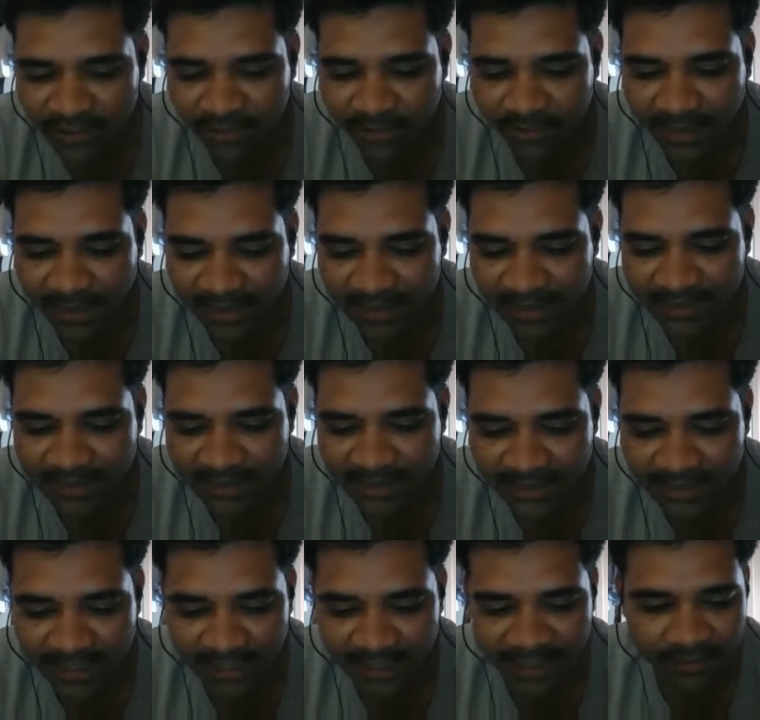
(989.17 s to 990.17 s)
the
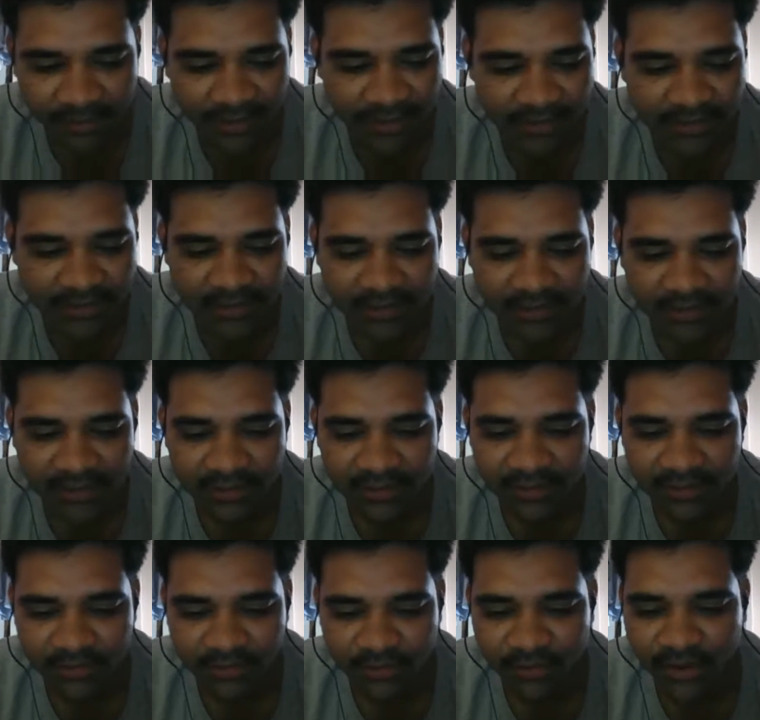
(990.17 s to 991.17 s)
managerial levels,
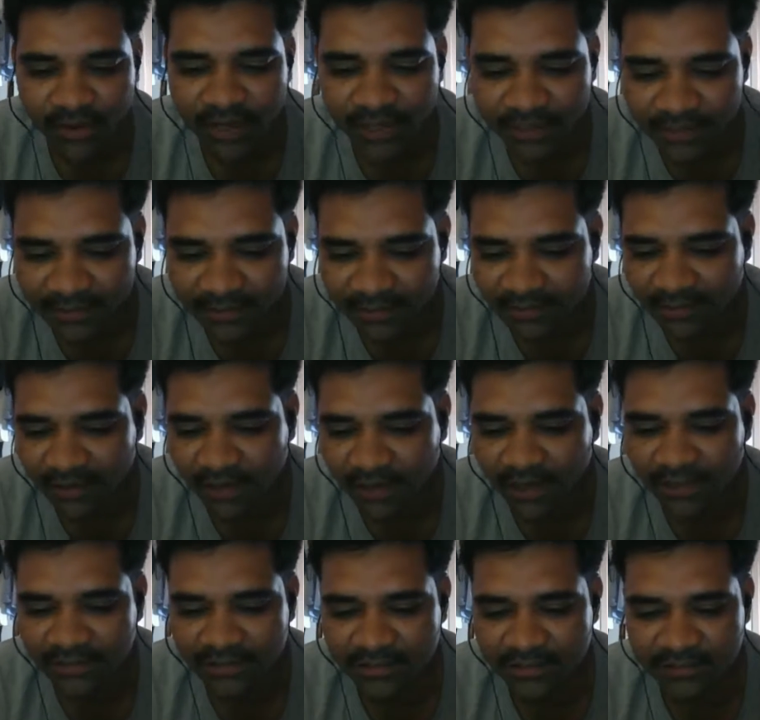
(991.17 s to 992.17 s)
where
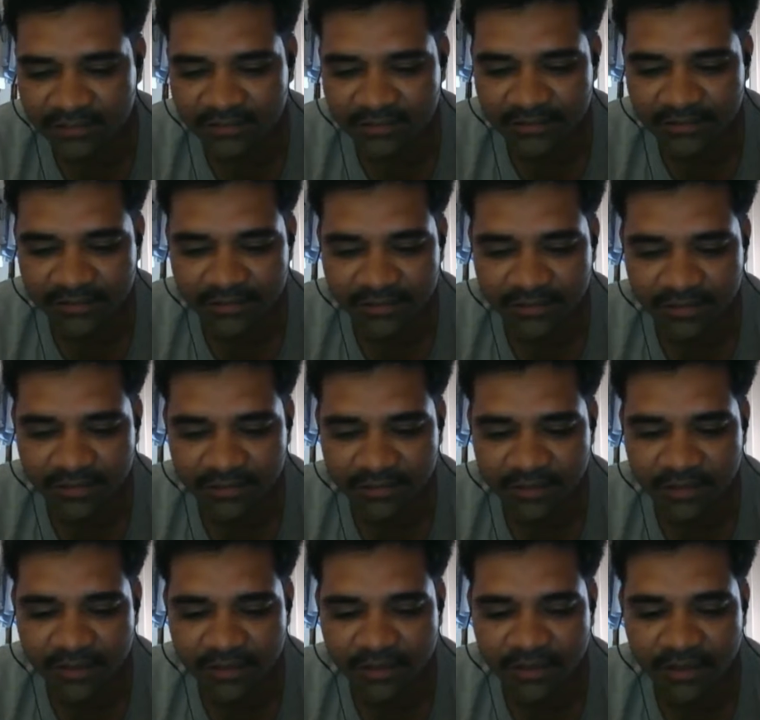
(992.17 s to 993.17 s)
cost,
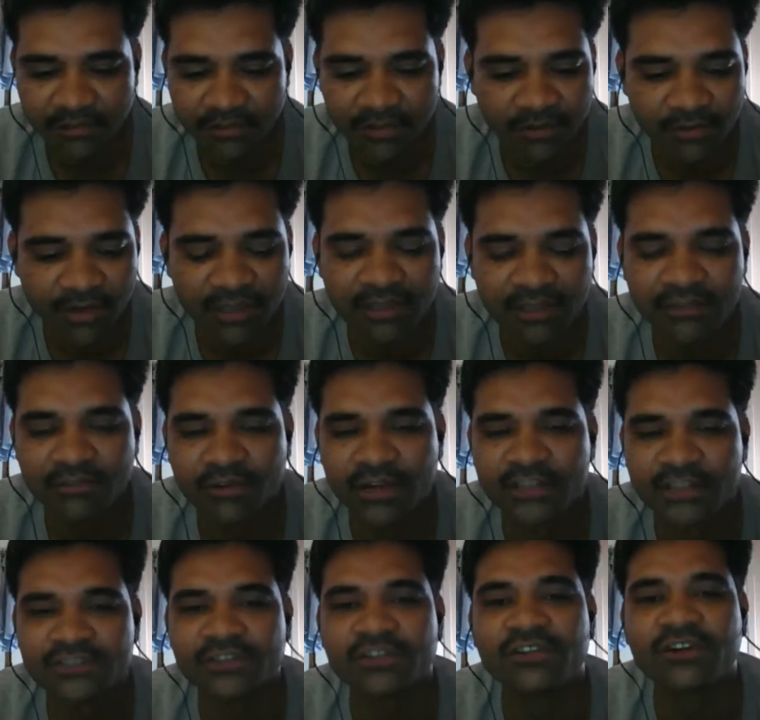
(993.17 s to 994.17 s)
everyone
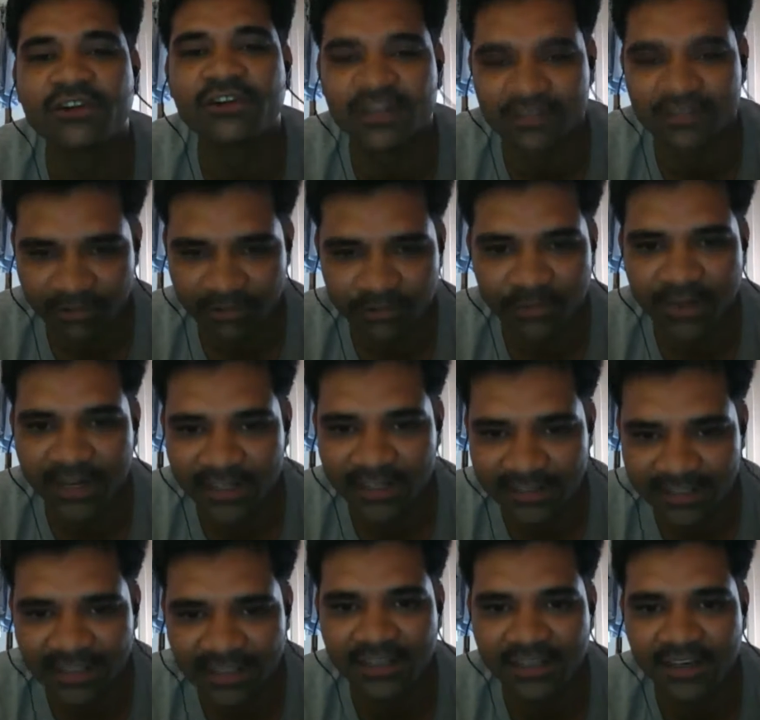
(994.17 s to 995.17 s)
works on cost. The
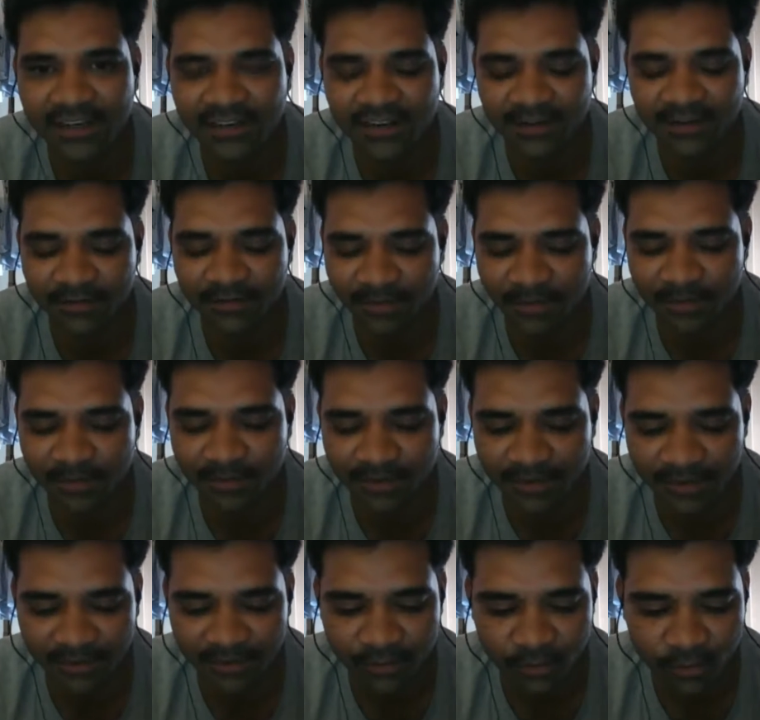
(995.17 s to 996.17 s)
managerial
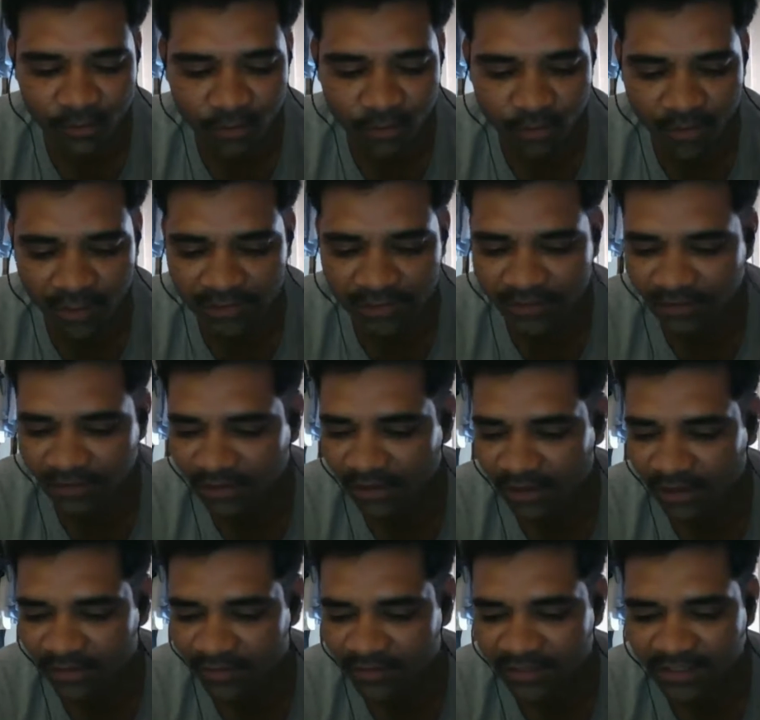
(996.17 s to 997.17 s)
people who works on
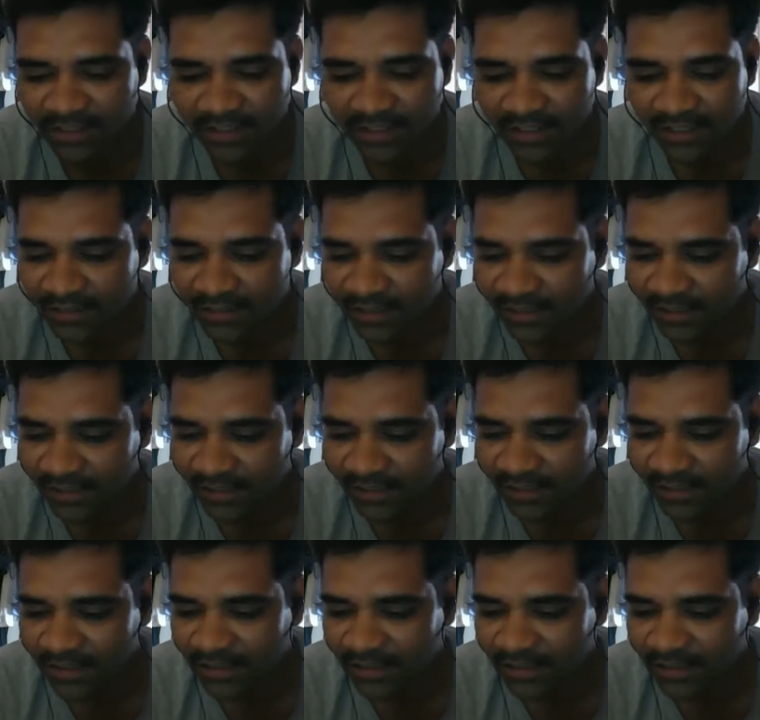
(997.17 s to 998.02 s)
cost, see,